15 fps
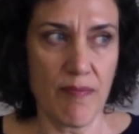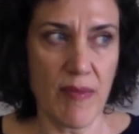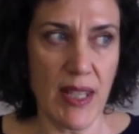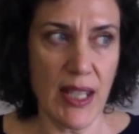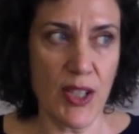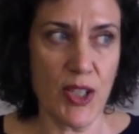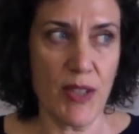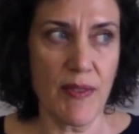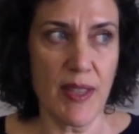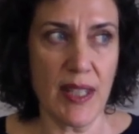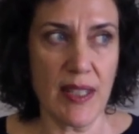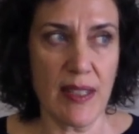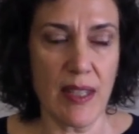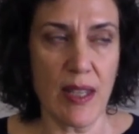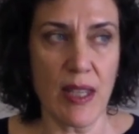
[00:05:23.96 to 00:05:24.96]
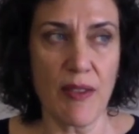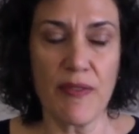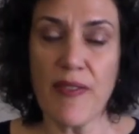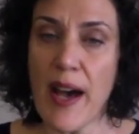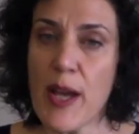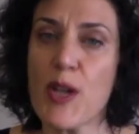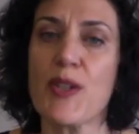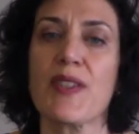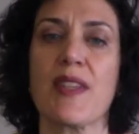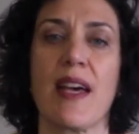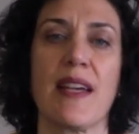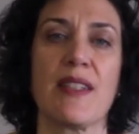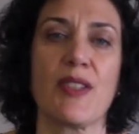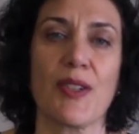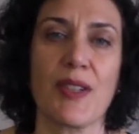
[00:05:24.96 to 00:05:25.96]
each of the fire
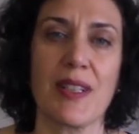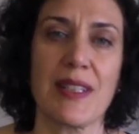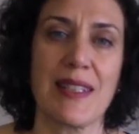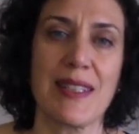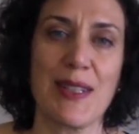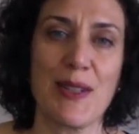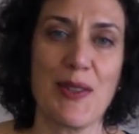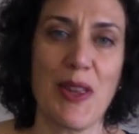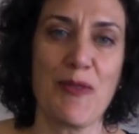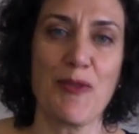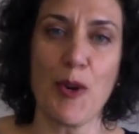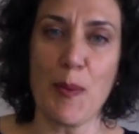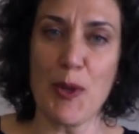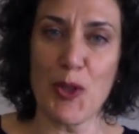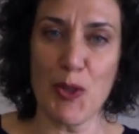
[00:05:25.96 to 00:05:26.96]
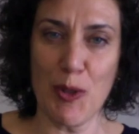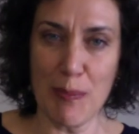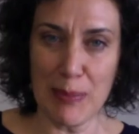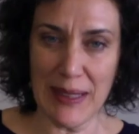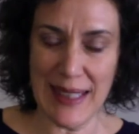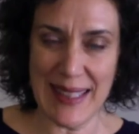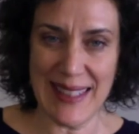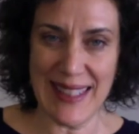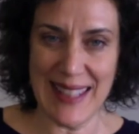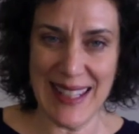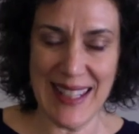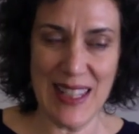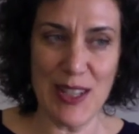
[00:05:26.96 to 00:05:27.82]
signs are considered, they form a triplicity.